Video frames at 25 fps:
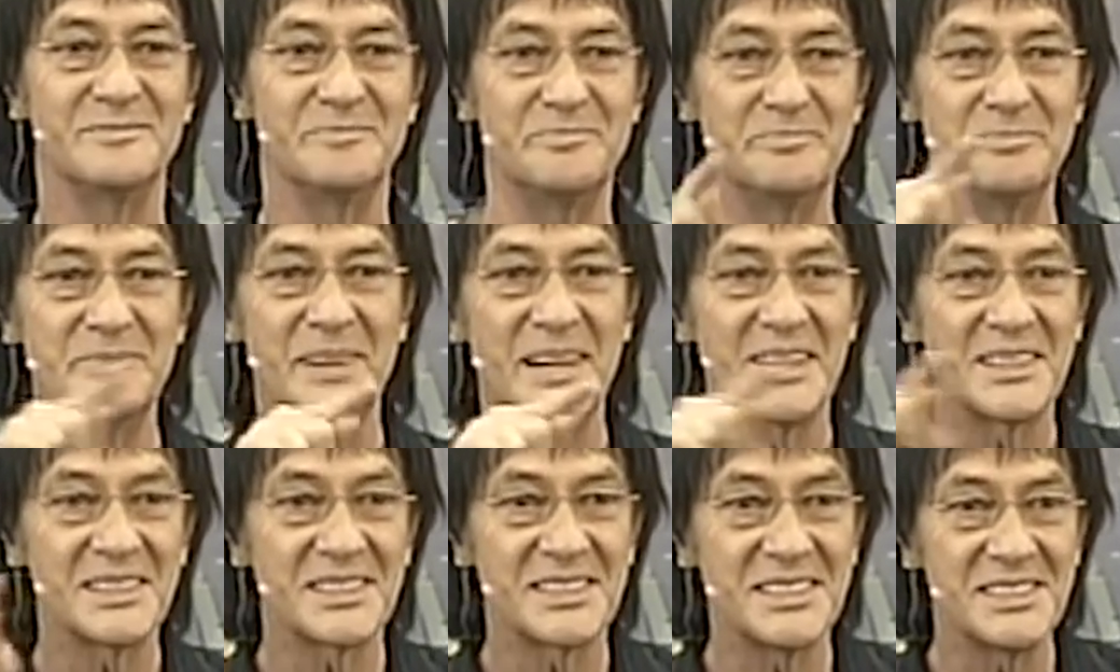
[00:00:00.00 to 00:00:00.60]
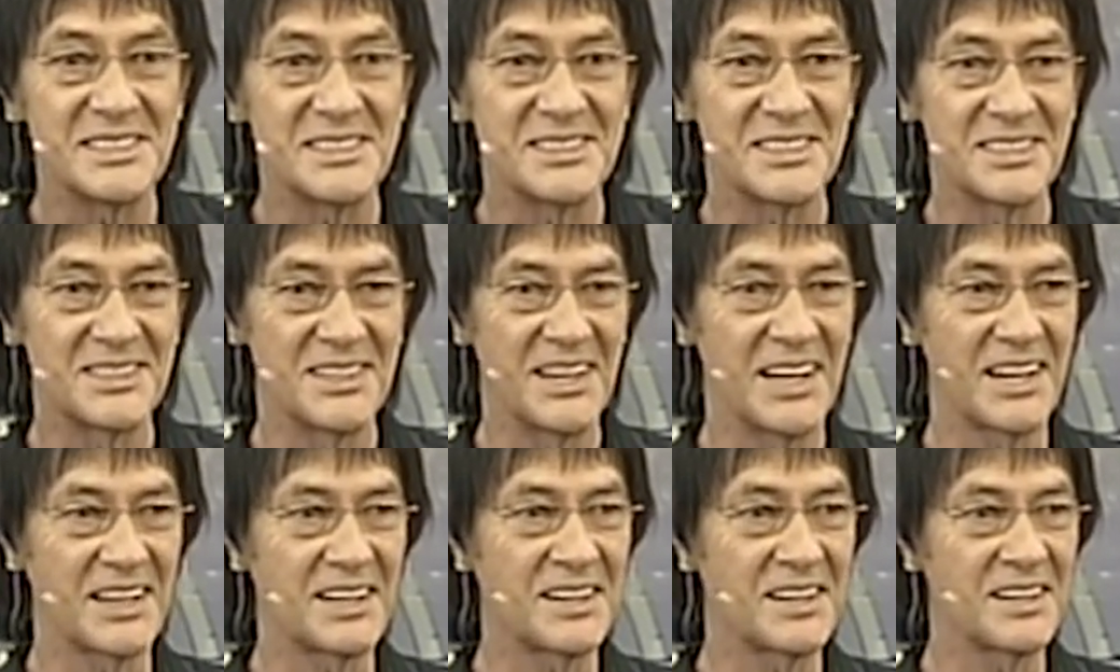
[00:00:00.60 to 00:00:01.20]

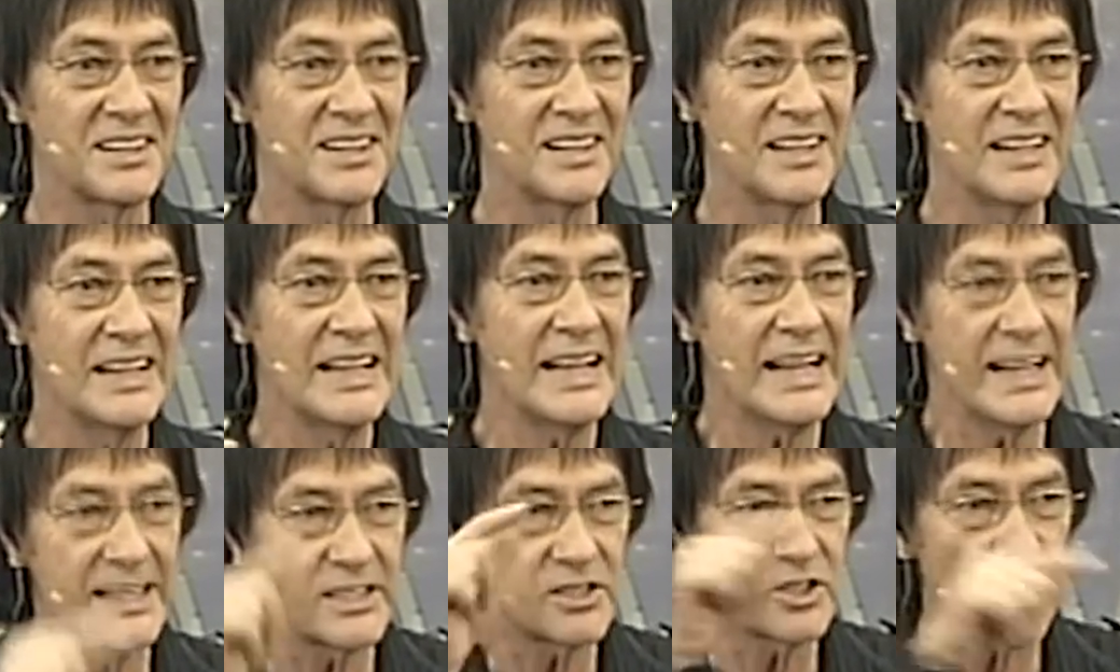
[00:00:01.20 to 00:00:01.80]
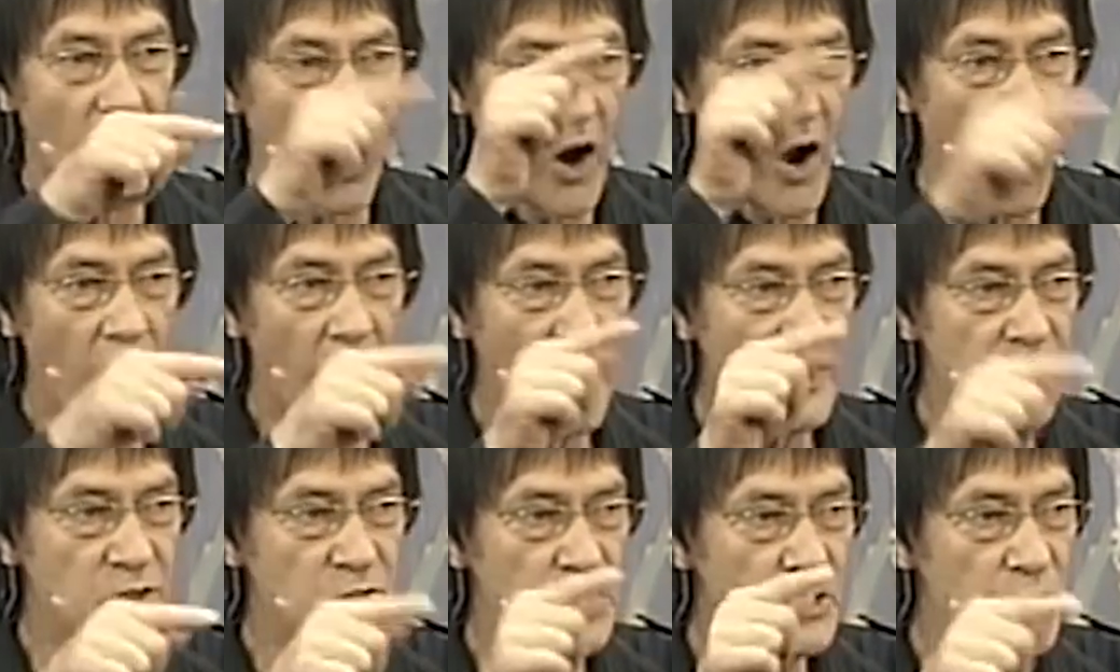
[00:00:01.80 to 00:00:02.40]
Melchizedek. It's
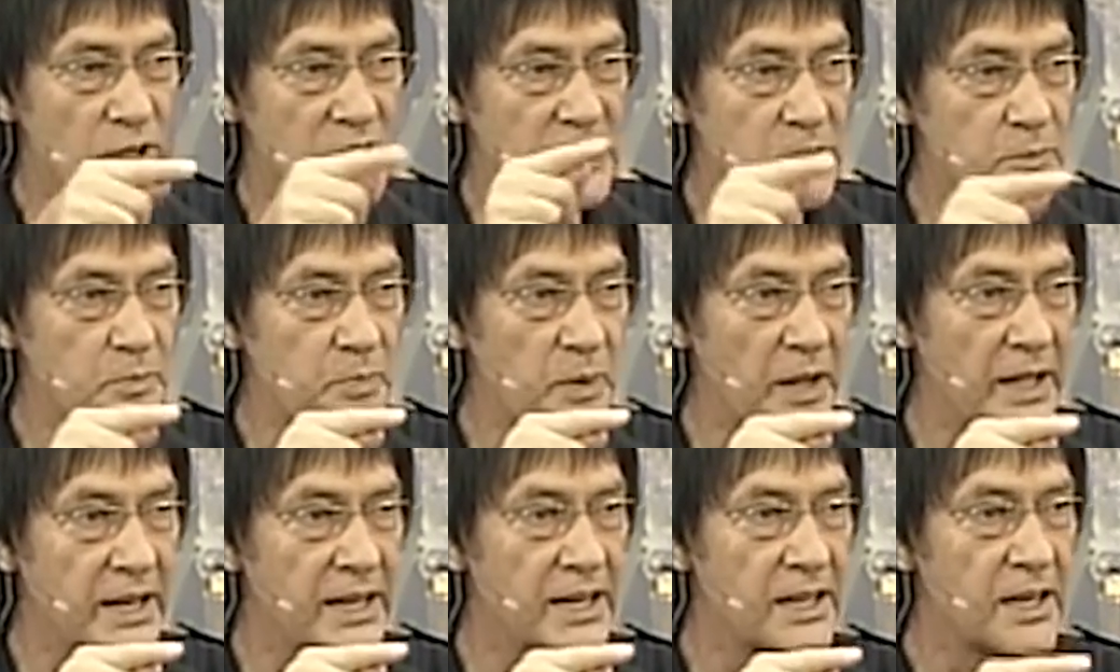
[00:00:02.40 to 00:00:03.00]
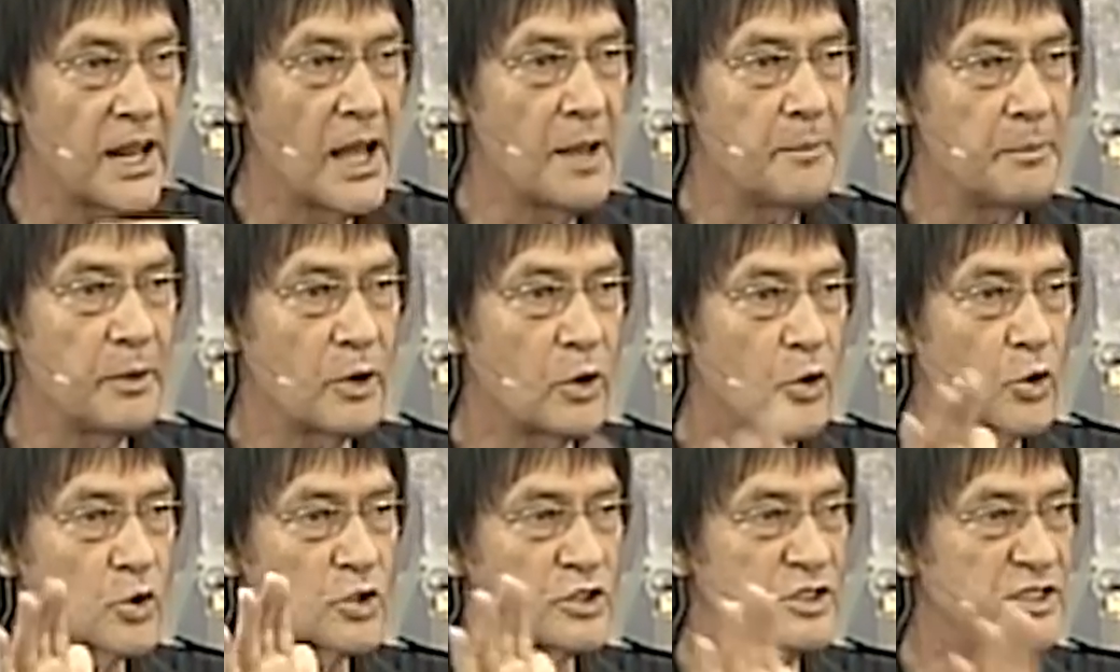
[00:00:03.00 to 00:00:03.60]
hard to explain it
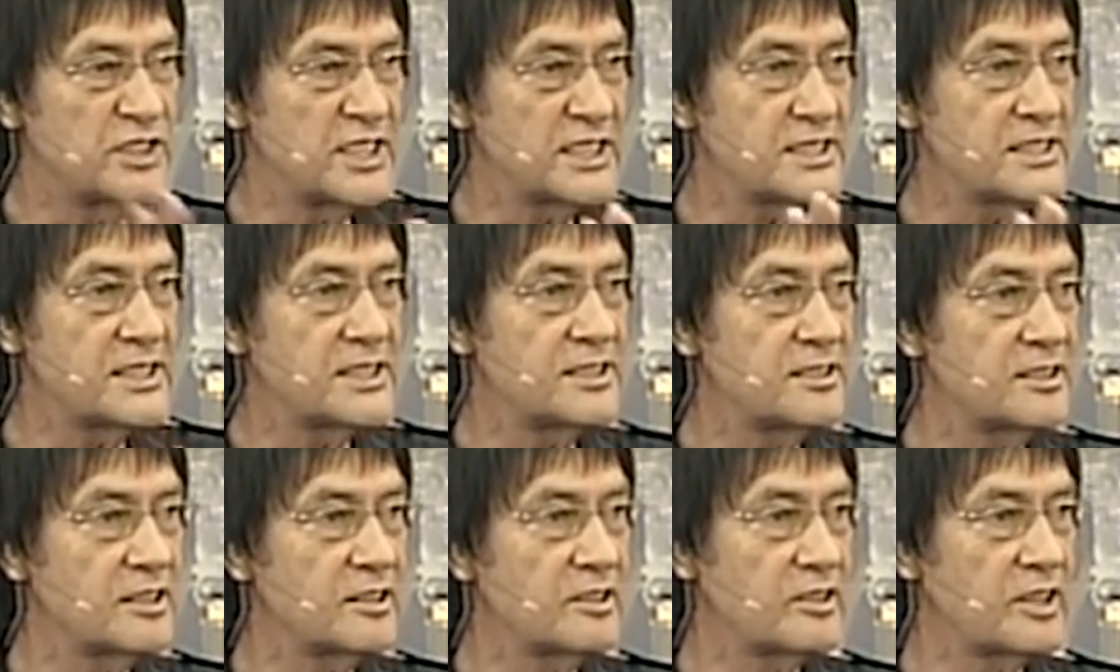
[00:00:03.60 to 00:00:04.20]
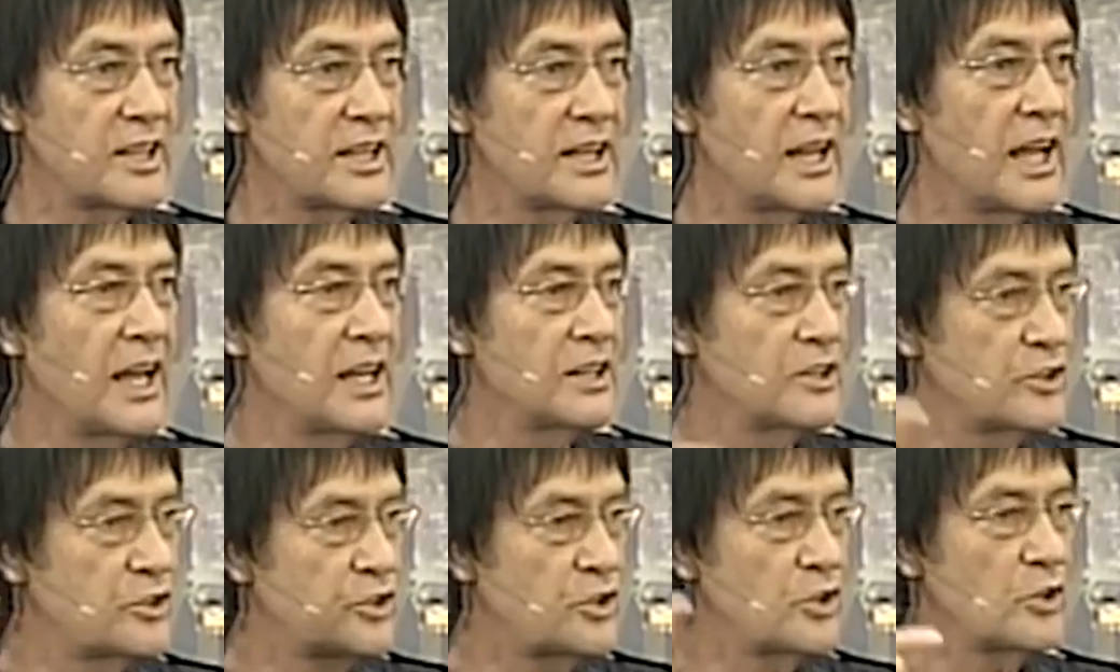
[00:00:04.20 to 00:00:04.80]
because this is a thing
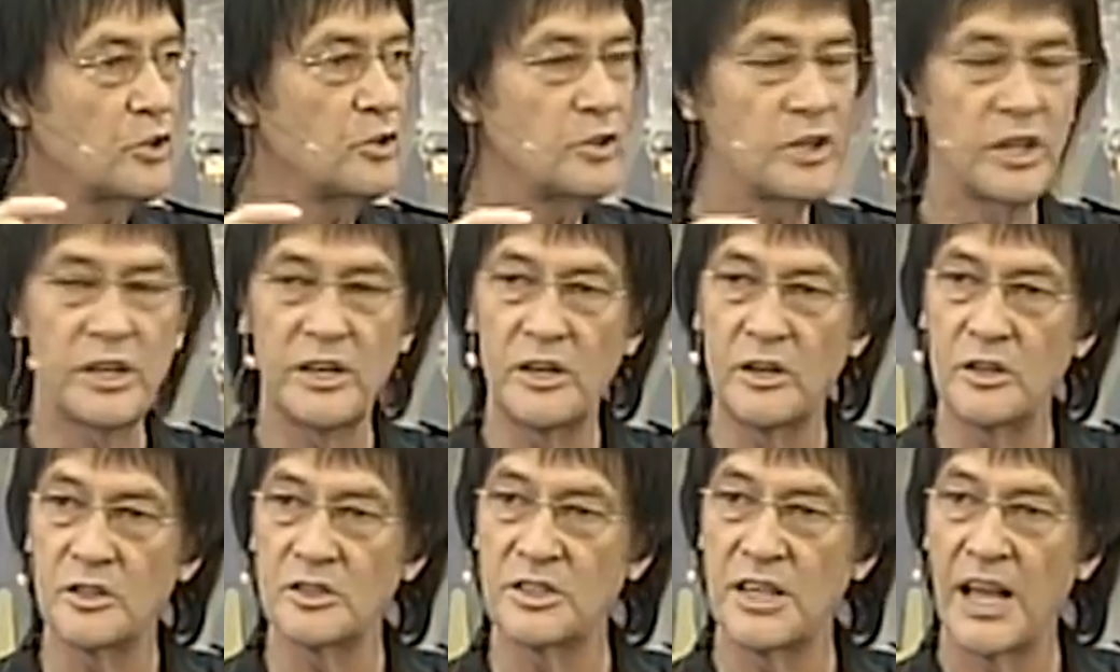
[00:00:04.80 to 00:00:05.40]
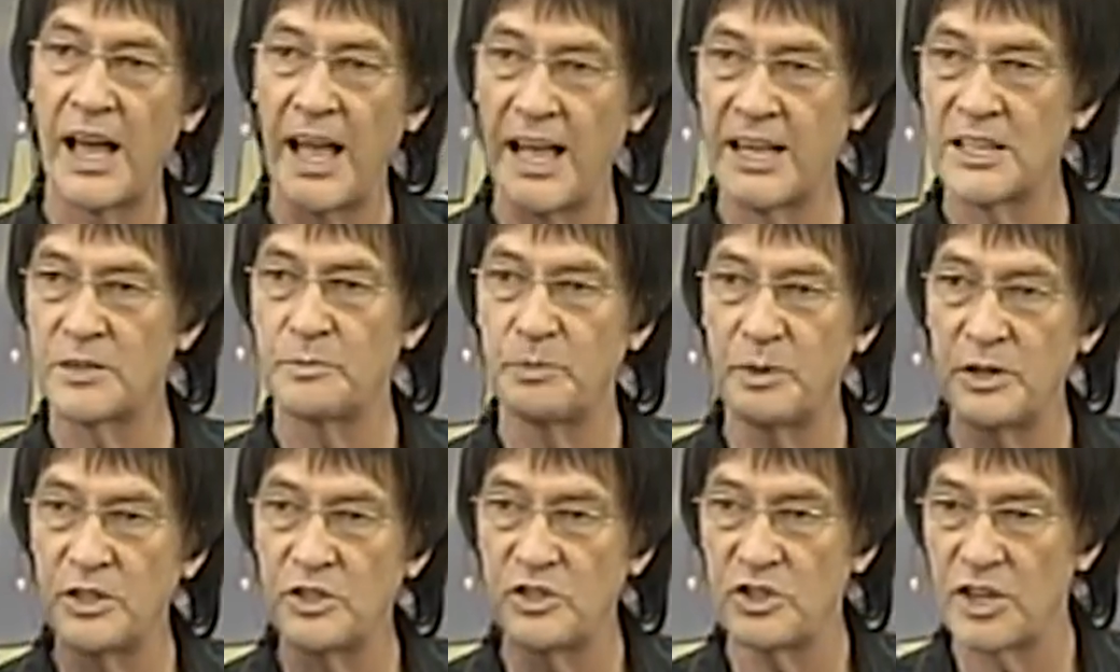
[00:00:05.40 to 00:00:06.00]
through the years
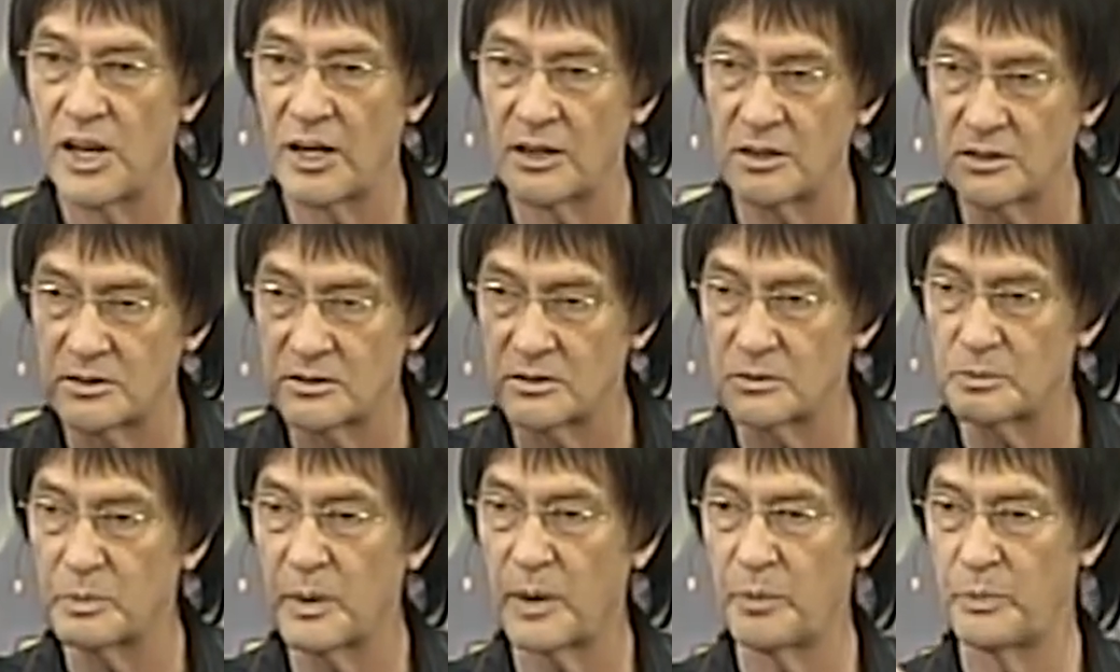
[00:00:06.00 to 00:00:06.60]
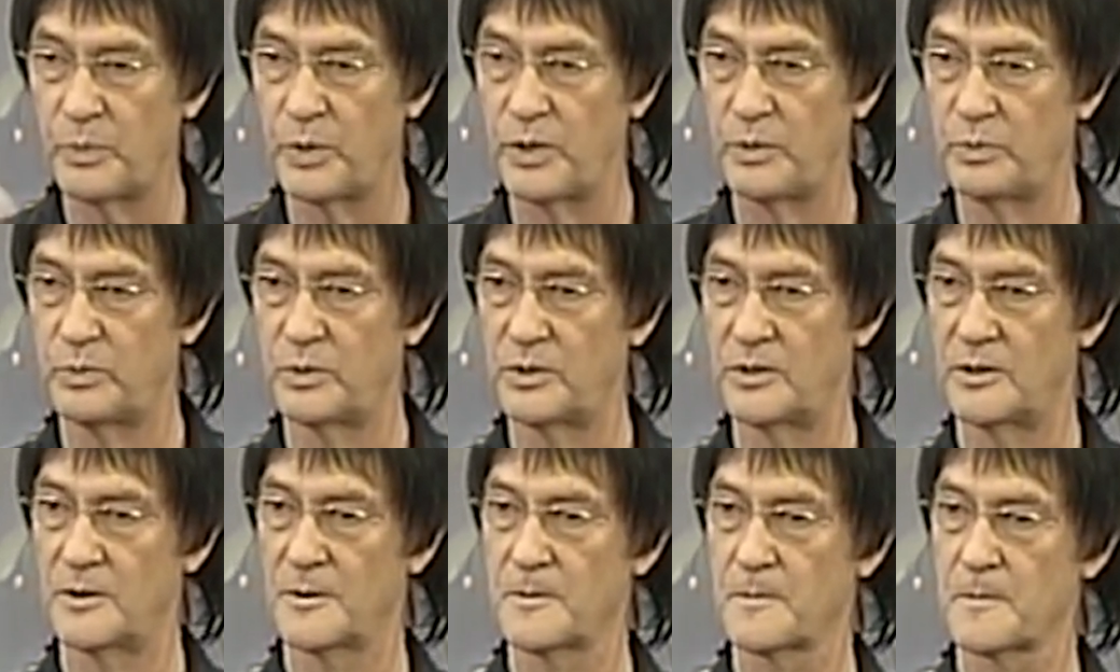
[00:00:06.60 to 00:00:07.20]
has been challenged by
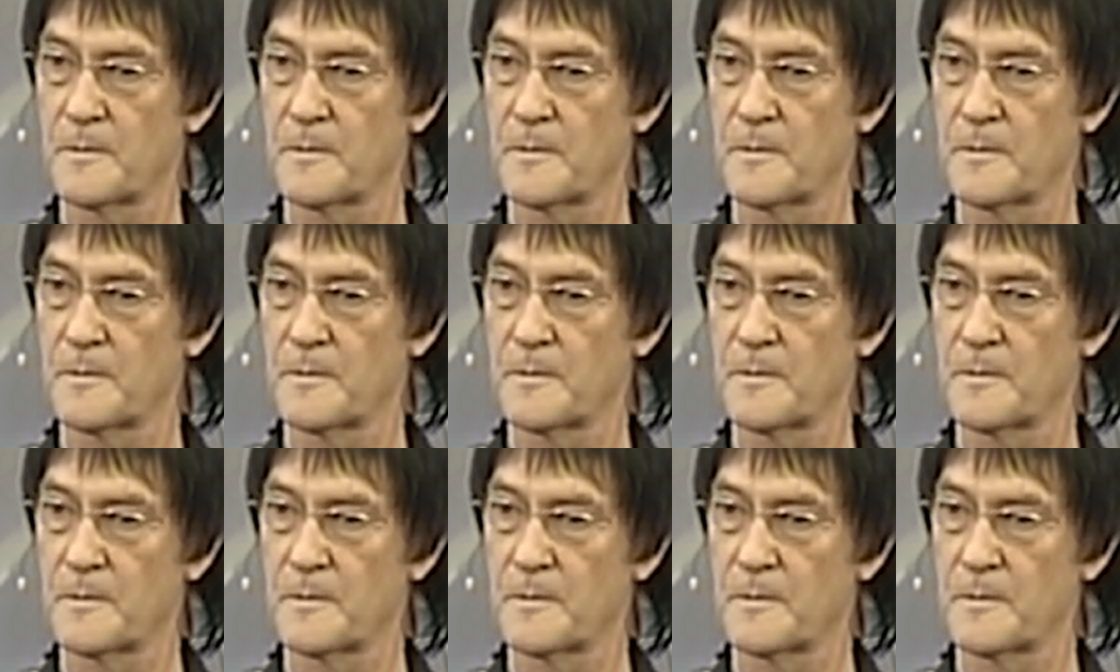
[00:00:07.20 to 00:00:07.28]
people.